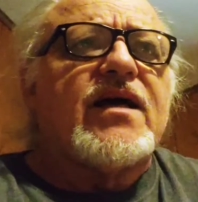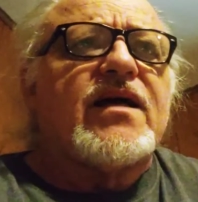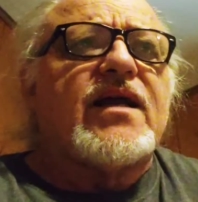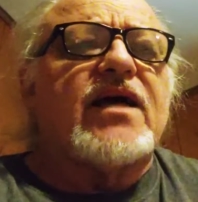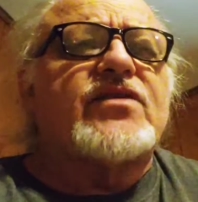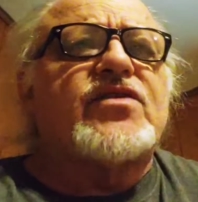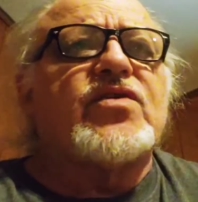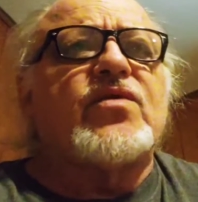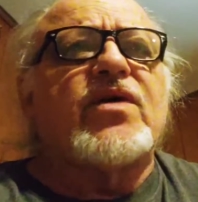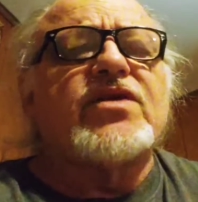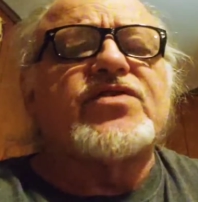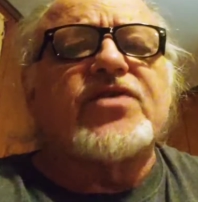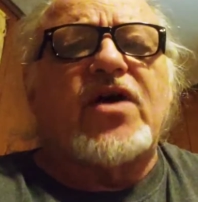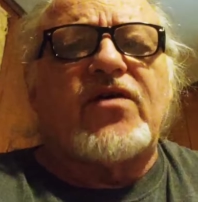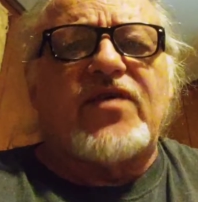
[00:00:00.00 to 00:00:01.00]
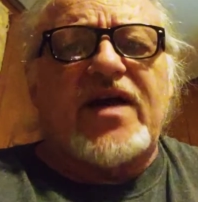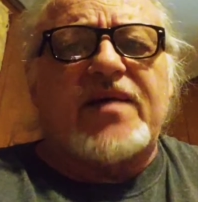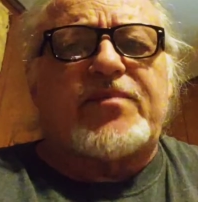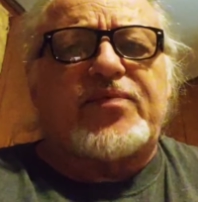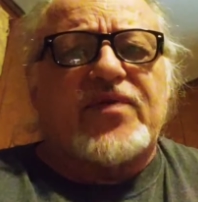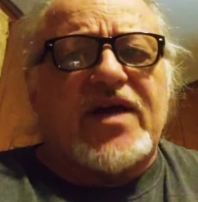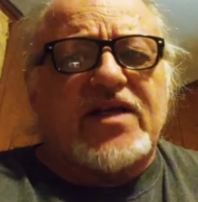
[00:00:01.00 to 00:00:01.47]
That 200
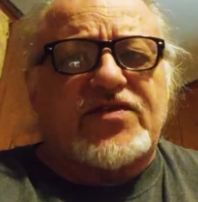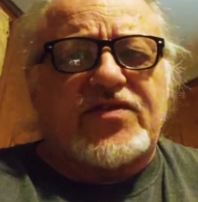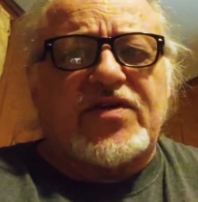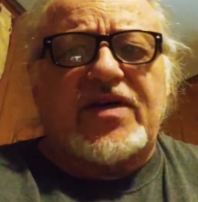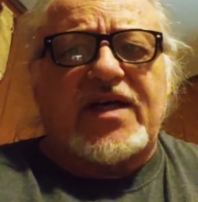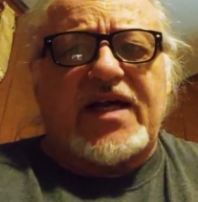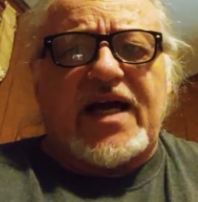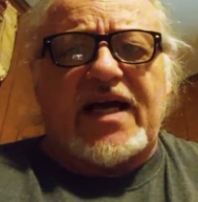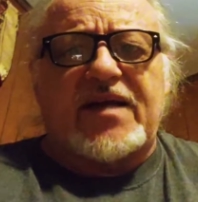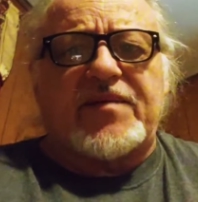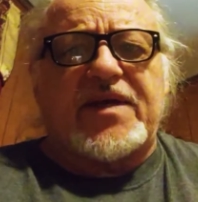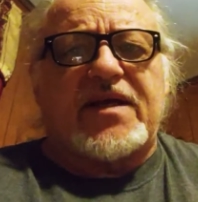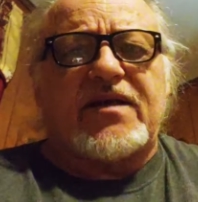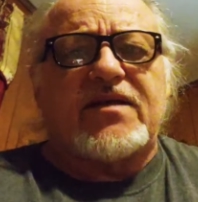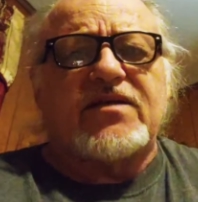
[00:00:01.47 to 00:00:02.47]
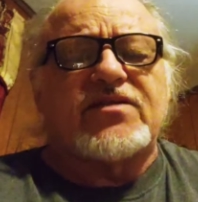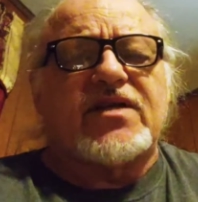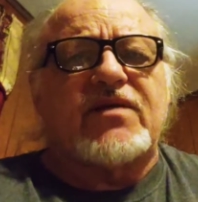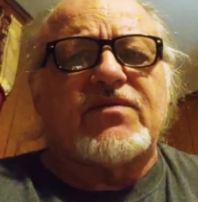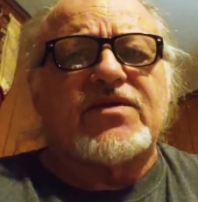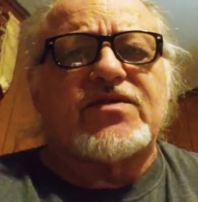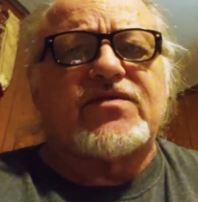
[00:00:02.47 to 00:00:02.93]
overhead press took it out of me because
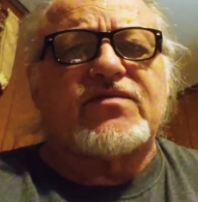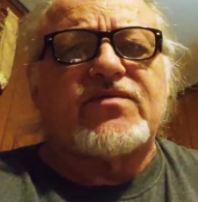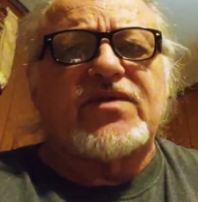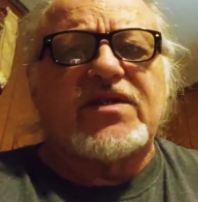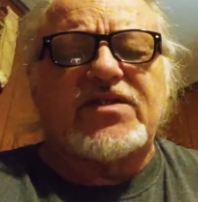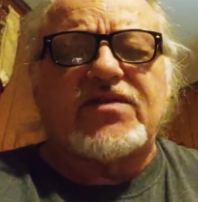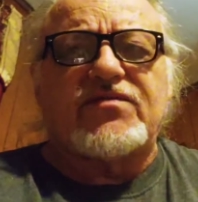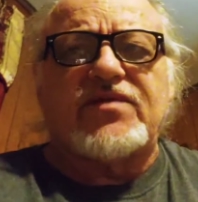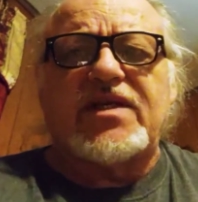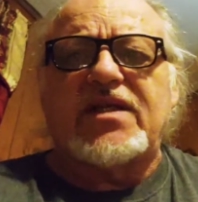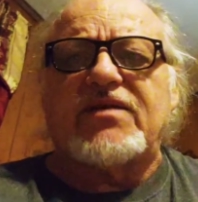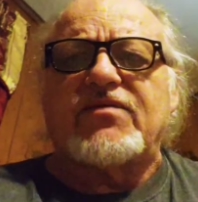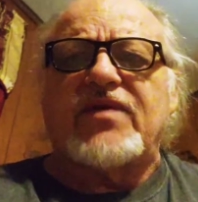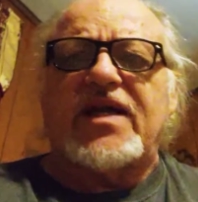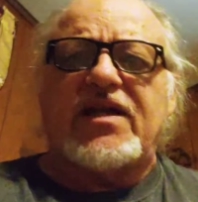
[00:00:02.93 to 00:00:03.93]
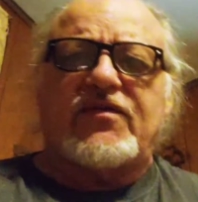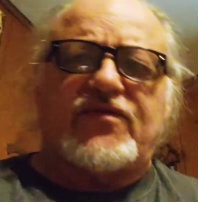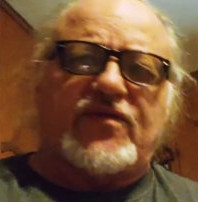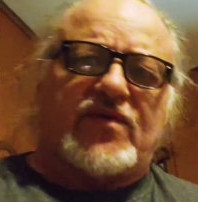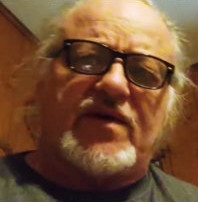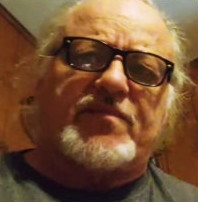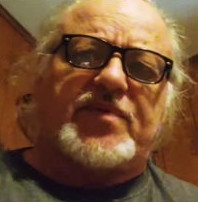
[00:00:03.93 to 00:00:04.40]
I wasn't really ready
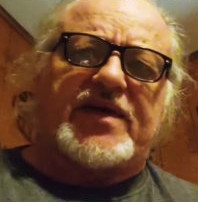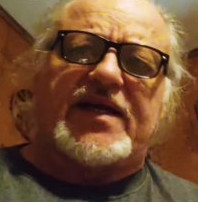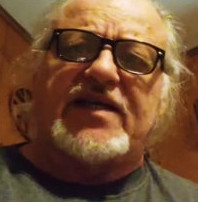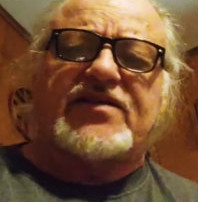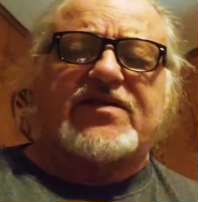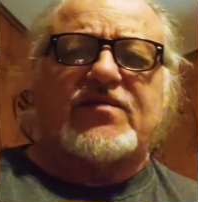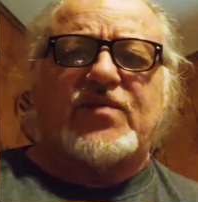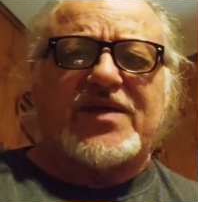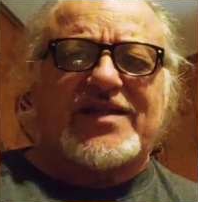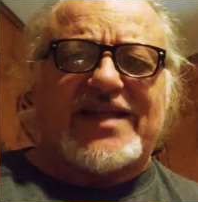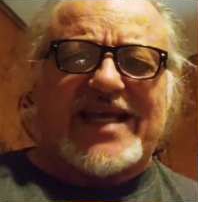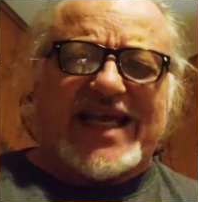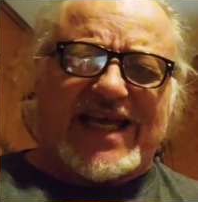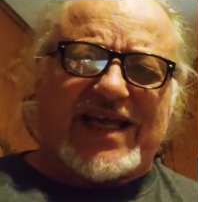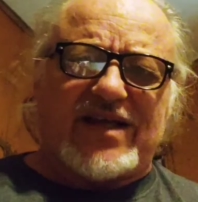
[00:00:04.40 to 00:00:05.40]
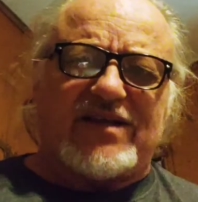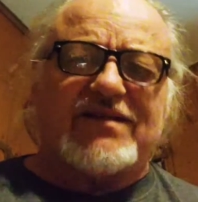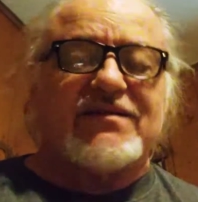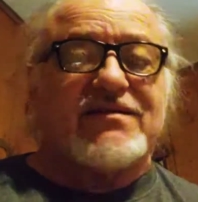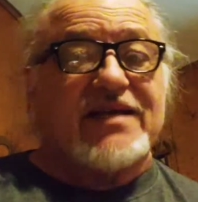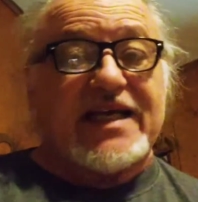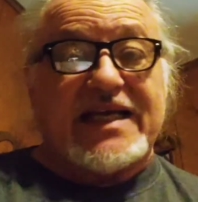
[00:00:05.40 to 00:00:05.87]
for it, but I said, what the hell,
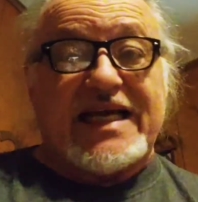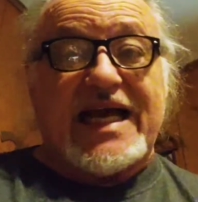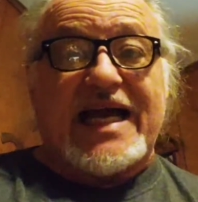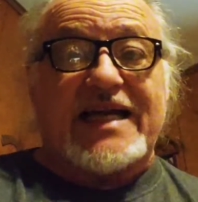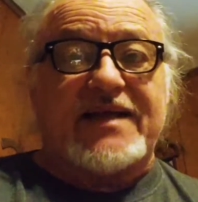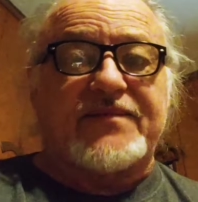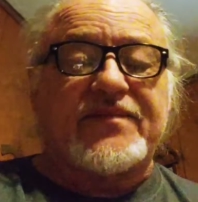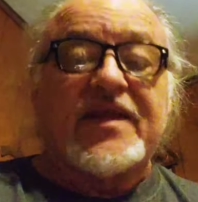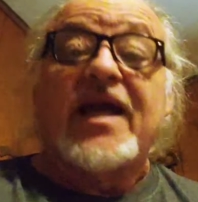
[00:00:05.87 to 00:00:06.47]
and I got it.